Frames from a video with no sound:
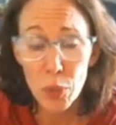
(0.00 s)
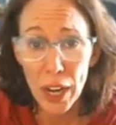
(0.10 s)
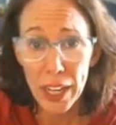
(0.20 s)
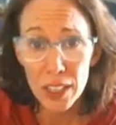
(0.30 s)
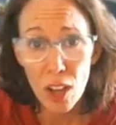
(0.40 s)

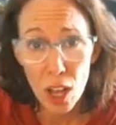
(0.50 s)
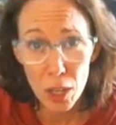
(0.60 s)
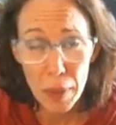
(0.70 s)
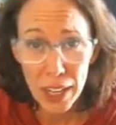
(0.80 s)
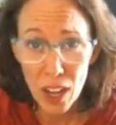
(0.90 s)
Brian
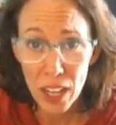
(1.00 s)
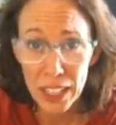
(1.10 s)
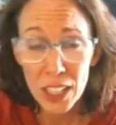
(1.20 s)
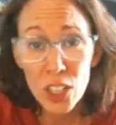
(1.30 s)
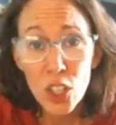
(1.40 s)

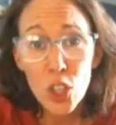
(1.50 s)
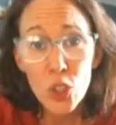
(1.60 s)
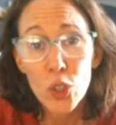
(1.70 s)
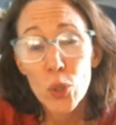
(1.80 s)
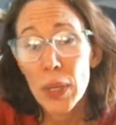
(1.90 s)
Agbayani,
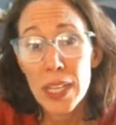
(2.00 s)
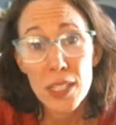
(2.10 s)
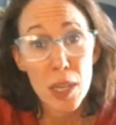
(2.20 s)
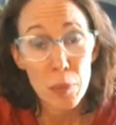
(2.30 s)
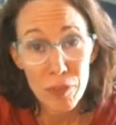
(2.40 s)
who
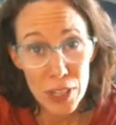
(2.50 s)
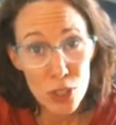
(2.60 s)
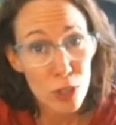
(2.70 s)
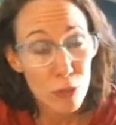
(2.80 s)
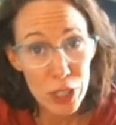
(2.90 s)
is a
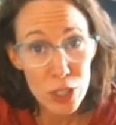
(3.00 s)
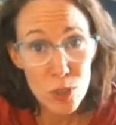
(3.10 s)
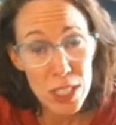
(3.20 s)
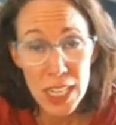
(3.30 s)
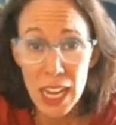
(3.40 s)
professor at Fresno
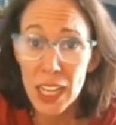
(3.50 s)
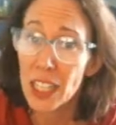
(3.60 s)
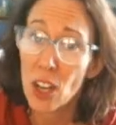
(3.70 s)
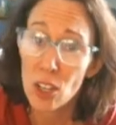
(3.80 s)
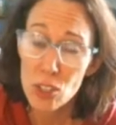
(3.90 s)
State.
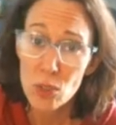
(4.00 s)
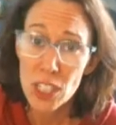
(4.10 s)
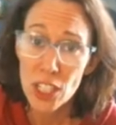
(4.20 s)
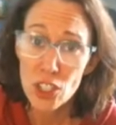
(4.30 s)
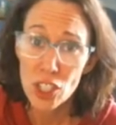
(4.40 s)
He also
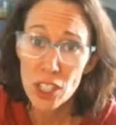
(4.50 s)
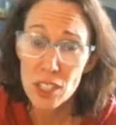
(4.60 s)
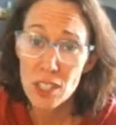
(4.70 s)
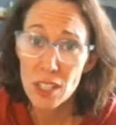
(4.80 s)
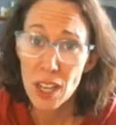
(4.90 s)

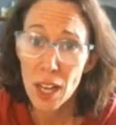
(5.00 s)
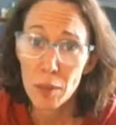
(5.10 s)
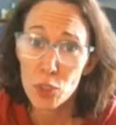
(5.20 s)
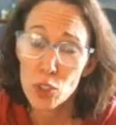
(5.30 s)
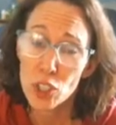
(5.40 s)
teaches
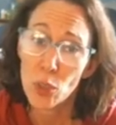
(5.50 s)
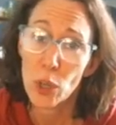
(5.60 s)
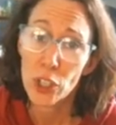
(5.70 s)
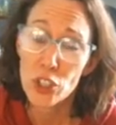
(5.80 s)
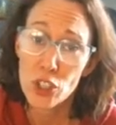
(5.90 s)
usually
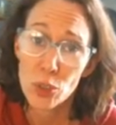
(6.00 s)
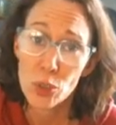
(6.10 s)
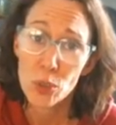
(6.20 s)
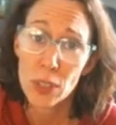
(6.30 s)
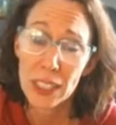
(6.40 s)
1 or
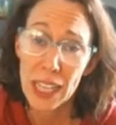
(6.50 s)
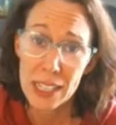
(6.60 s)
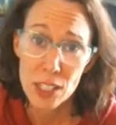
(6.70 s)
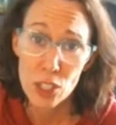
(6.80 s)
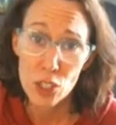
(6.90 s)
2
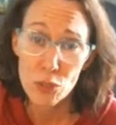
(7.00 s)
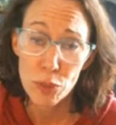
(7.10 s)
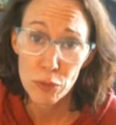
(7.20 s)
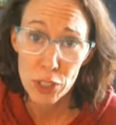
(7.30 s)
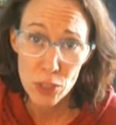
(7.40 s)
classes
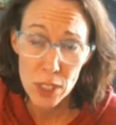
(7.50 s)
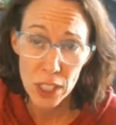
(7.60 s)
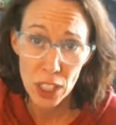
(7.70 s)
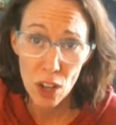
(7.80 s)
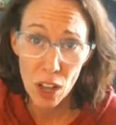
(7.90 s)
for Fresno
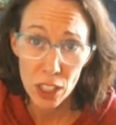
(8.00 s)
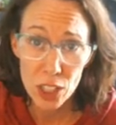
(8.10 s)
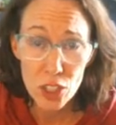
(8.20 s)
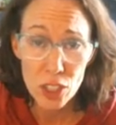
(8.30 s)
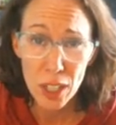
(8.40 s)
City
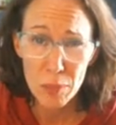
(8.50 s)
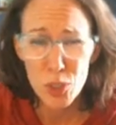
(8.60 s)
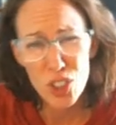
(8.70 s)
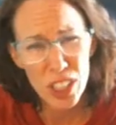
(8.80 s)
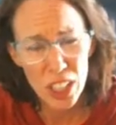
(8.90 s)
College,
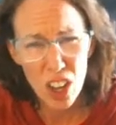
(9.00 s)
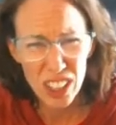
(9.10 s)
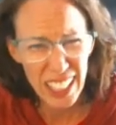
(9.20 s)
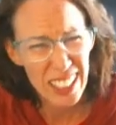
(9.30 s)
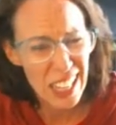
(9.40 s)
usually
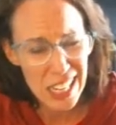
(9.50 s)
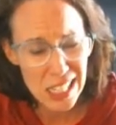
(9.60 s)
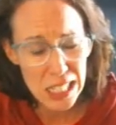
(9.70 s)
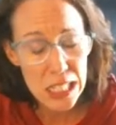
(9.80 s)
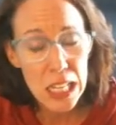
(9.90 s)
online
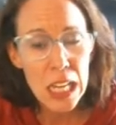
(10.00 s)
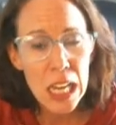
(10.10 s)
classes.